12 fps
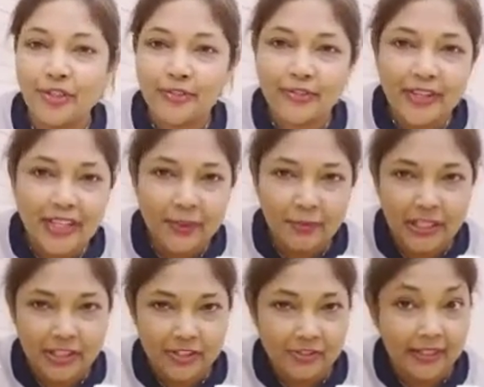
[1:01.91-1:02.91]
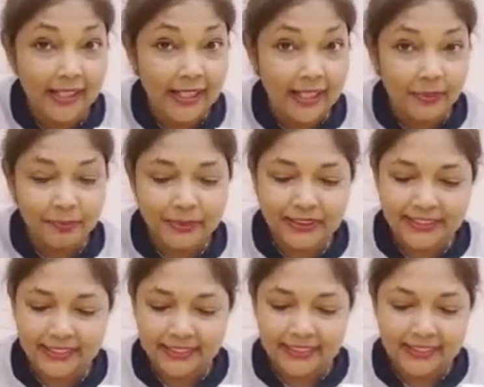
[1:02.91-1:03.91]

3 measuring cups.